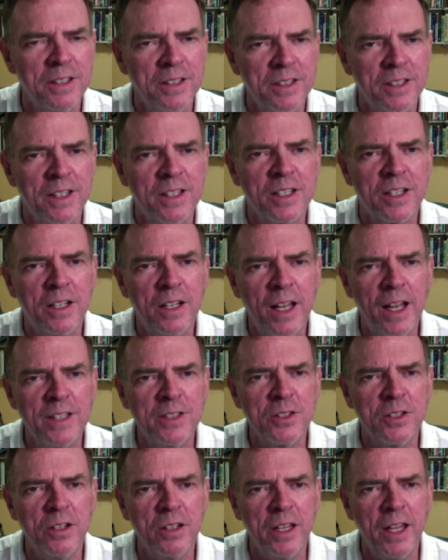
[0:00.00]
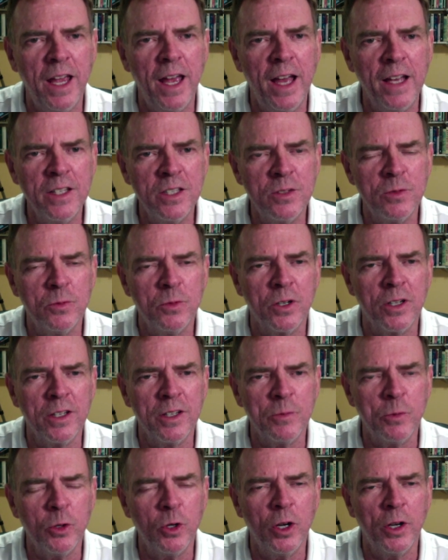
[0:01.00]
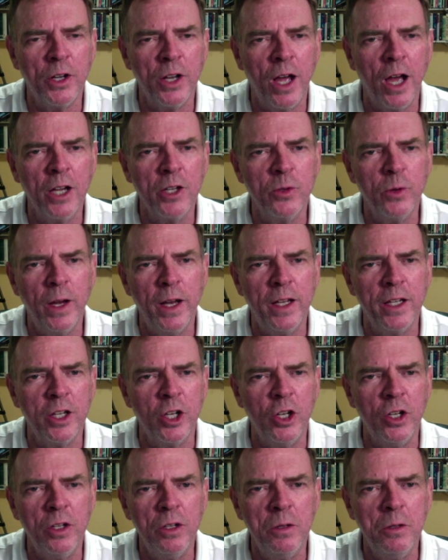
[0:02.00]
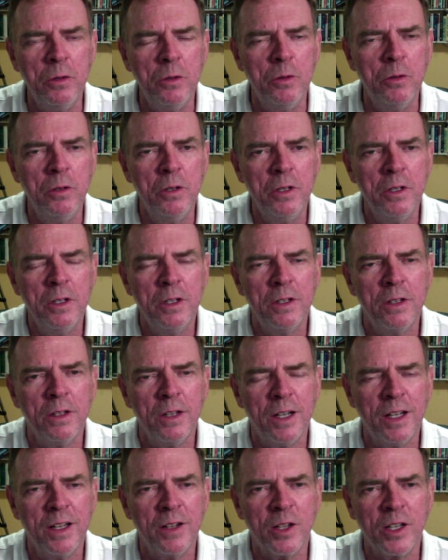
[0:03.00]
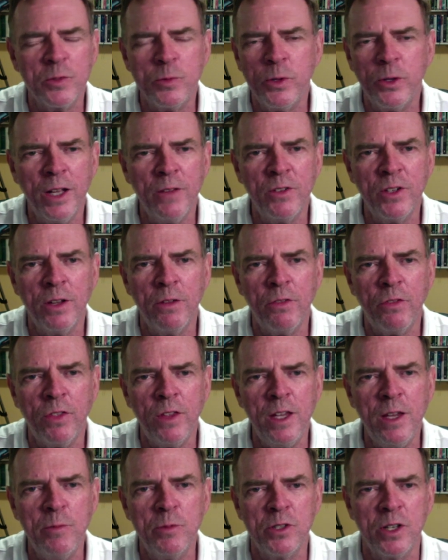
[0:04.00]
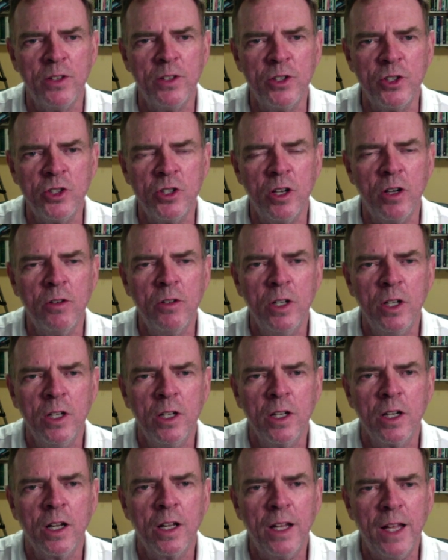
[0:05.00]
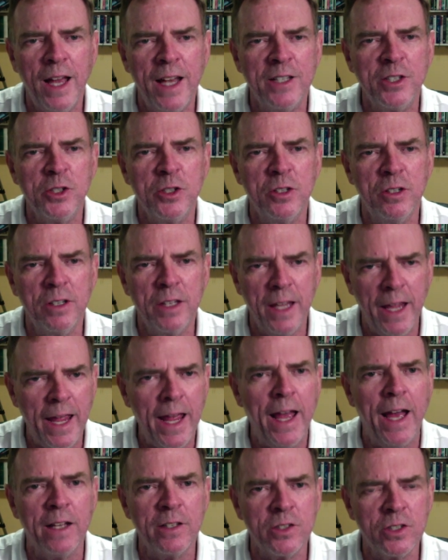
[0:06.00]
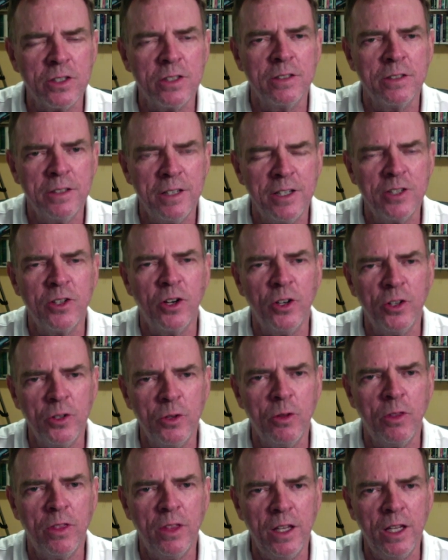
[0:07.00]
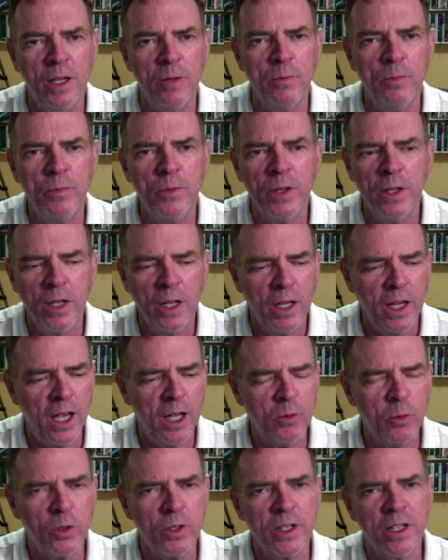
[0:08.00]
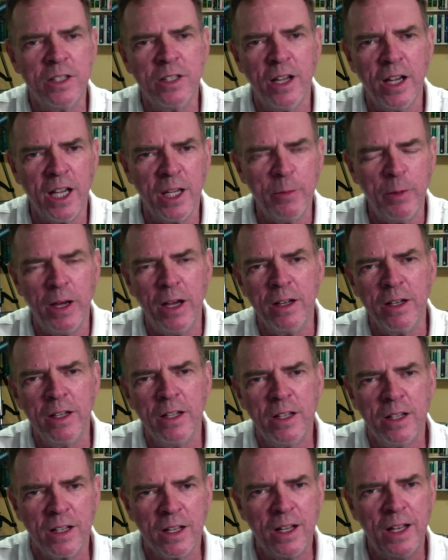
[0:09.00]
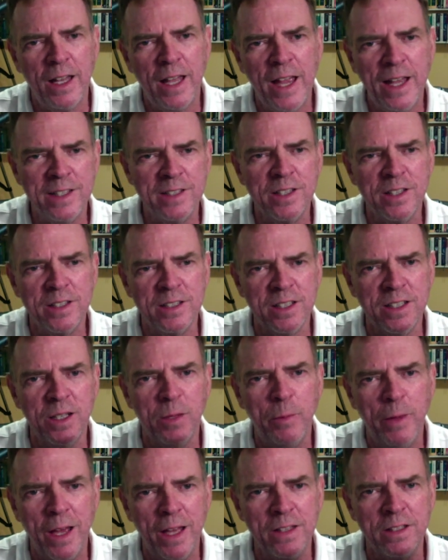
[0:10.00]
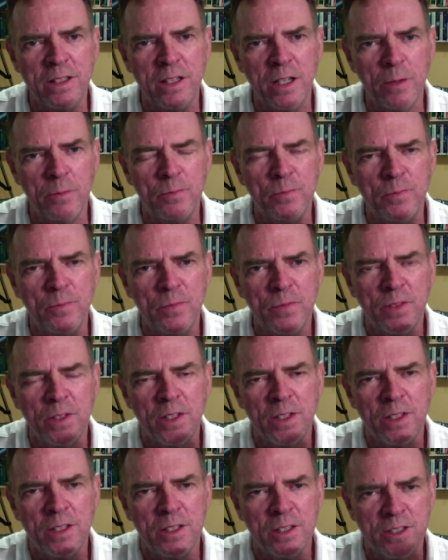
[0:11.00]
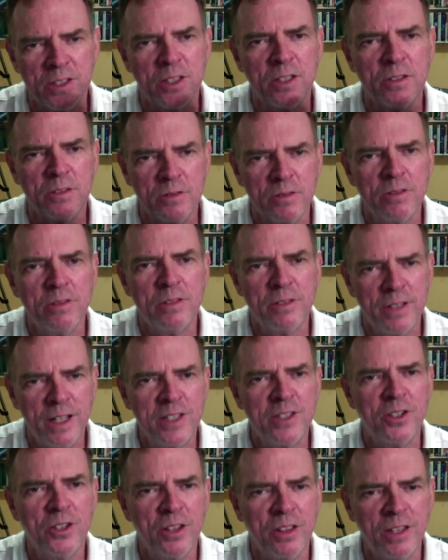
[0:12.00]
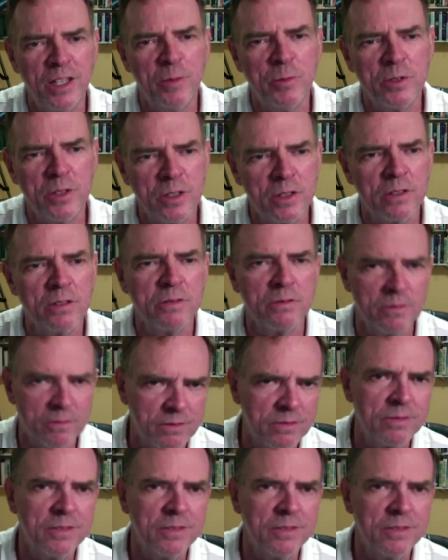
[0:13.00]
It's classical gas. We're inaugurating a new, because we don't have enough themes on this show, classical gas is our new theme. And we're going to talk about classics in the bathtub. So that's our theme song.